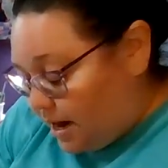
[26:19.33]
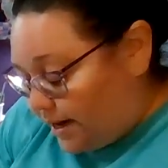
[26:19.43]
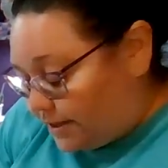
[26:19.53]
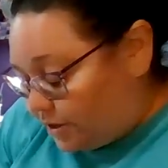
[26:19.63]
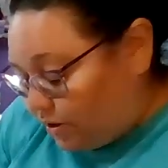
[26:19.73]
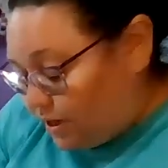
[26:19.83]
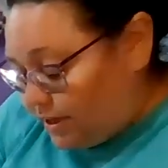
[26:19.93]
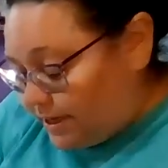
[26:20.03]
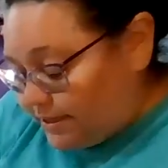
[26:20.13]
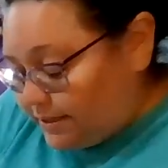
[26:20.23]
I
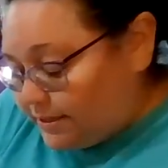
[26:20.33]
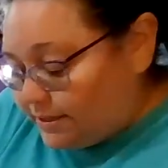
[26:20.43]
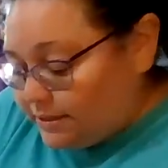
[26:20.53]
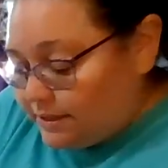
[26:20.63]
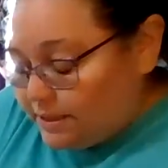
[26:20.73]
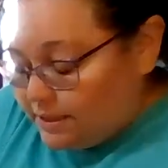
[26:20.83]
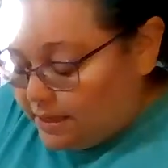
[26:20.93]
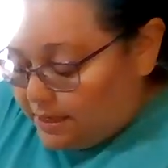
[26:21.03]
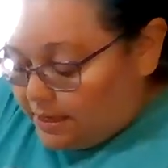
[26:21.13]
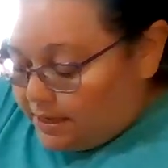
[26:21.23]
started this
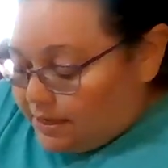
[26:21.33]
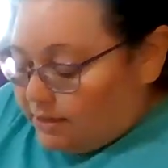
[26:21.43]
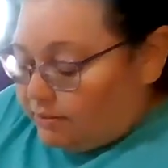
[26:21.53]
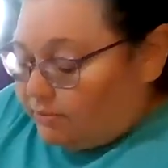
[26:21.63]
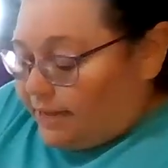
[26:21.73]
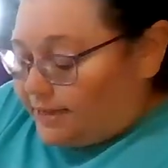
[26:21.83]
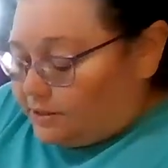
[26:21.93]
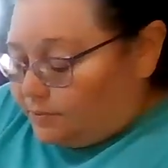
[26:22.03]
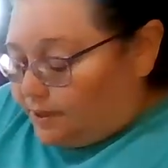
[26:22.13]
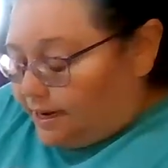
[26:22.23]

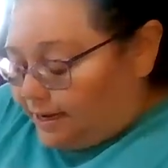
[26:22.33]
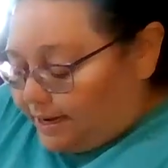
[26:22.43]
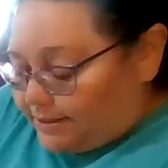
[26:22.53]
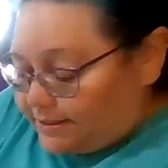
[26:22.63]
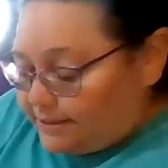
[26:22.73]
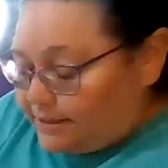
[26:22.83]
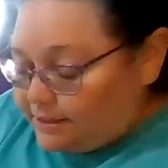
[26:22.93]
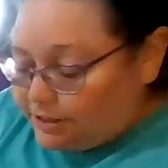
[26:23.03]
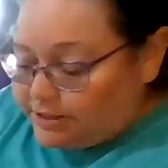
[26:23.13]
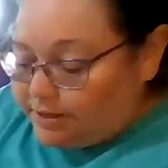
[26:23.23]
last week, I
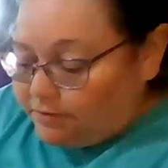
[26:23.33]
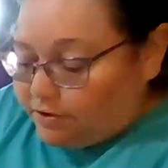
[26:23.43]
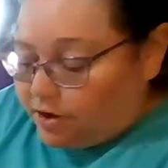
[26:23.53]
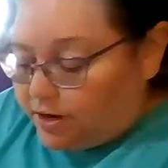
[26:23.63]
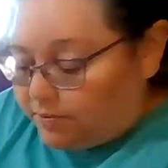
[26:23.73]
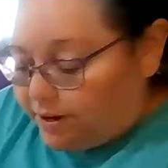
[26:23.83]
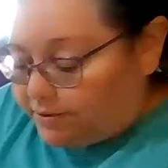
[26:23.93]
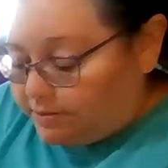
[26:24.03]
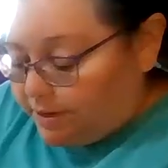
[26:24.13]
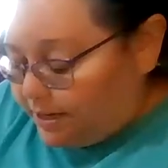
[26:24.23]
guess. Just never got
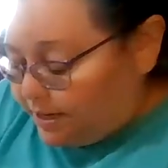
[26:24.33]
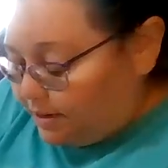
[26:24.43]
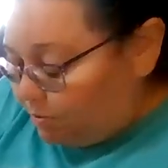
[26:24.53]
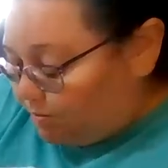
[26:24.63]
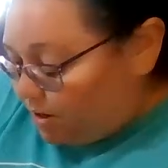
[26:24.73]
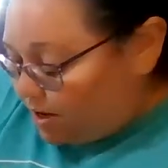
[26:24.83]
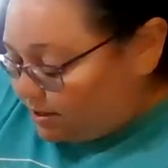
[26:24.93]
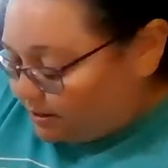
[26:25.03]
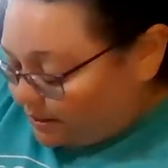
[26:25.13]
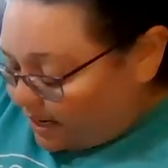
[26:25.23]
around to making any more
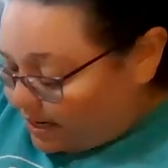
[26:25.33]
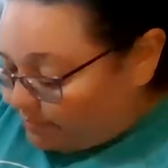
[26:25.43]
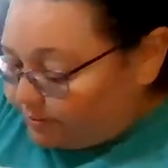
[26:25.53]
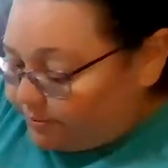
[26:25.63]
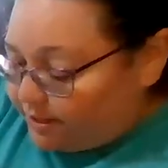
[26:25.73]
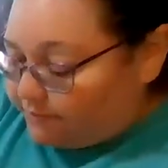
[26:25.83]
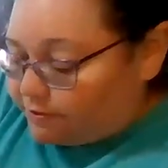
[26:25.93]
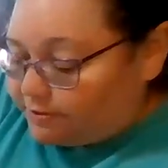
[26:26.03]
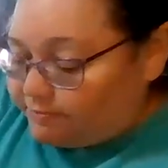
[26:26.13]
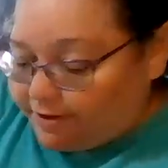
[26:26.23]
blocks. And I was
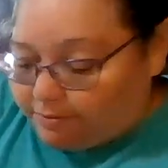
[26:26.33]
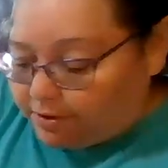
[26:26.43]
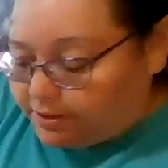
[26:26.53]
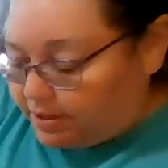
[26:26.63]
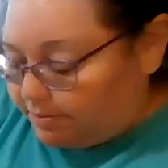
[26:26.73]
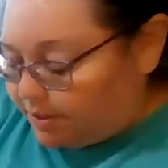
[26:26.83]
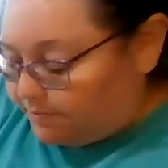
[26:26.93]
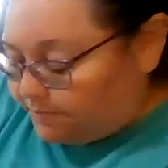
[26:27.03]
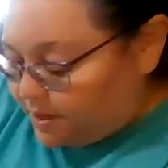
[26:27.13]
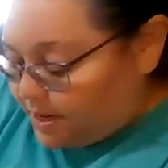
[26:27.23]
waiting for some fabric.
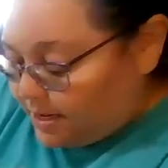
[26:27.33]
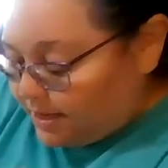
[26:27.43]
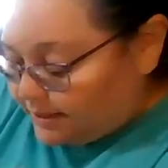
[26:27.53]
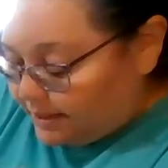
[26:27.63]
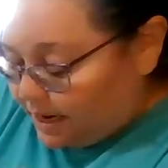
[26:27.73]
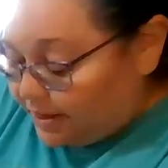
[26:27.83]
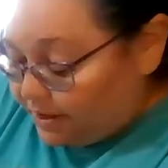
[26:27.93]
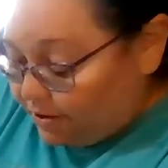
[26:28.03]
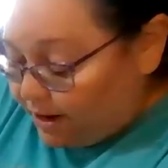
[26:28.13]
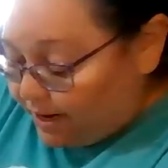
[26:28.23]

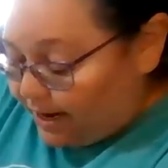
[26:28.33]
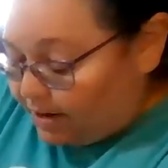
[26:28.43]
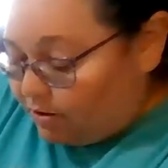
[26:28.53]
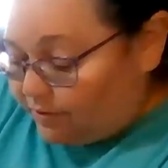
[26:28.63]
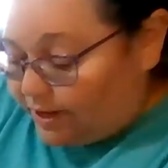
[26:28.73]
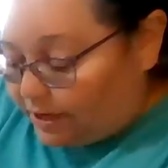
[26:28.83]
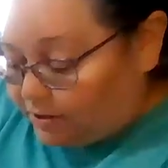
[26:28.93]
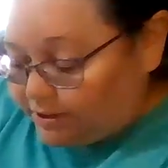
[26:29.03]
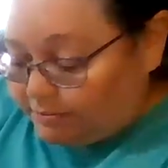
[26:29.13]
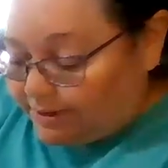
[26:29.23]
I thought I had all the
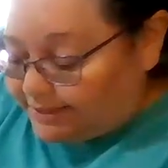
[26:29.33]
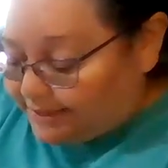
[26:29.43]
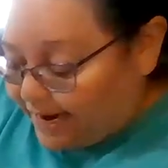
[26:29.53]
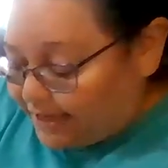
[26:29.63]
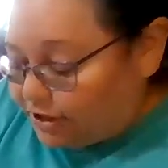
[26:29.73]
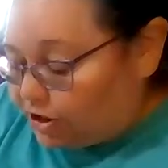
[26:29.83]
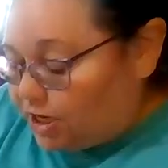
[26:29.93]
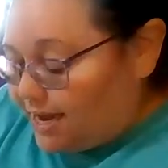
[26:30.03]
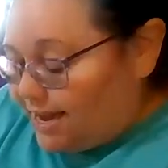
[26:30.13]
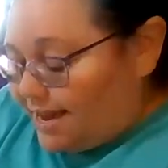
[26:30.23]
colors in my
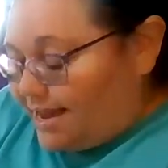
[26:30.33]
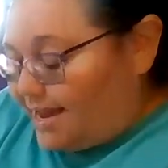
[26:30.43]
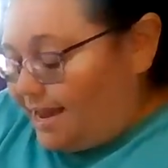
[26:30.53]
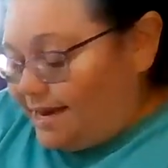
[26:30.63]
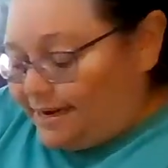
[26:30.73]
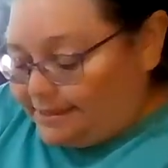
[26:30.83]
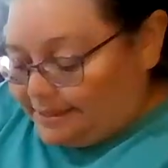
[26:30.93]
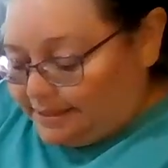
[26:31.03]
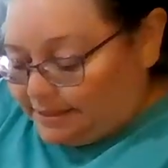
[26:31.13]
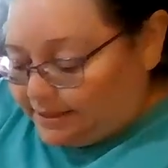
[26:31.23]
stash, and I
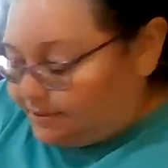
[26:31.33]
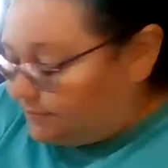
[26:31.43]
didn't.